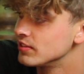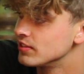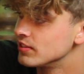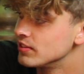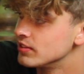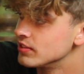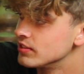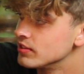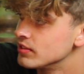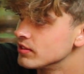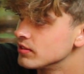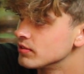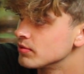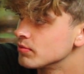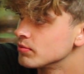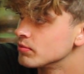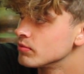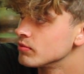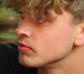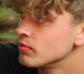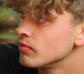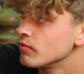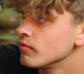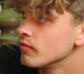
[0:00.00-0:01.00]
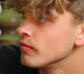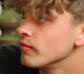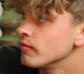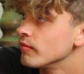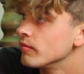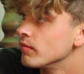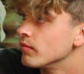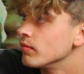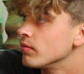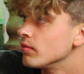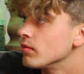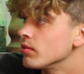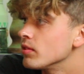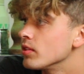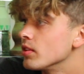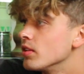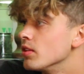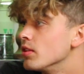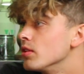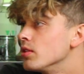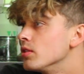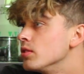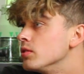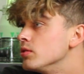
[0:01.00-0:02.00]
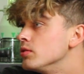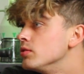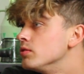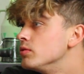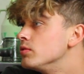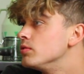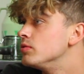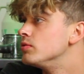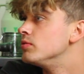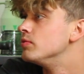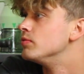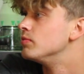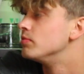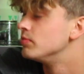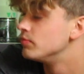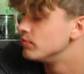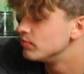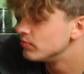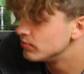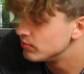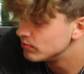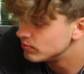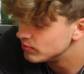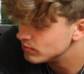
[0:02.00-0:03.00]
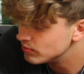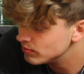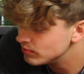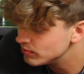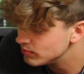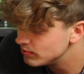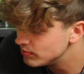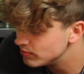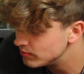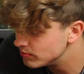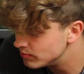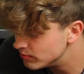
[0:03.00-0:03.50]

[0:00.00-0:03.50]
No words are spoken by the person on screen.